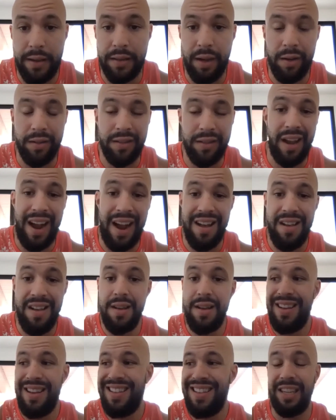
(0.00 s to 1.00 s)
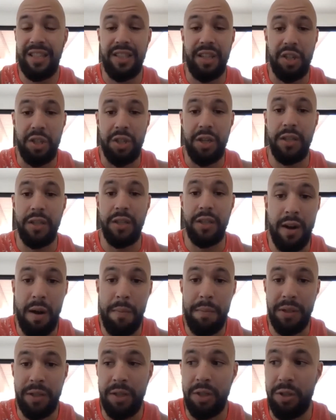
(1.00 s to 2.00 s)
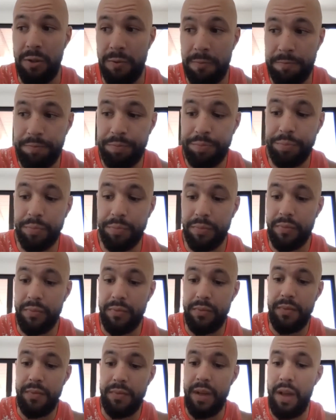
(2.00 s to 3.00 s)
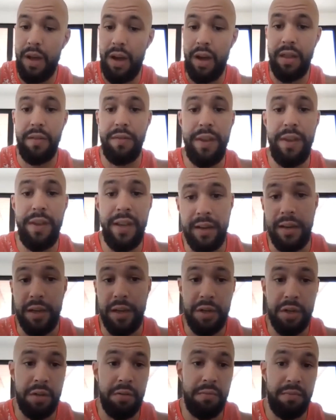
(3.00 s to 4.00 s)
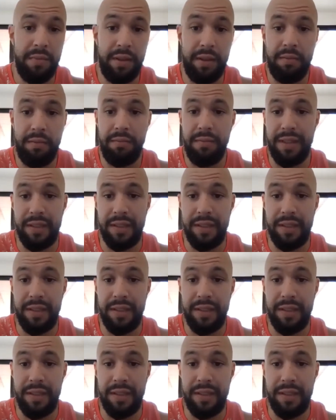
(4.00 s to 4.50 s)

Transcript: So I was like, there's a shit ton of competition. On the vegan niche, there's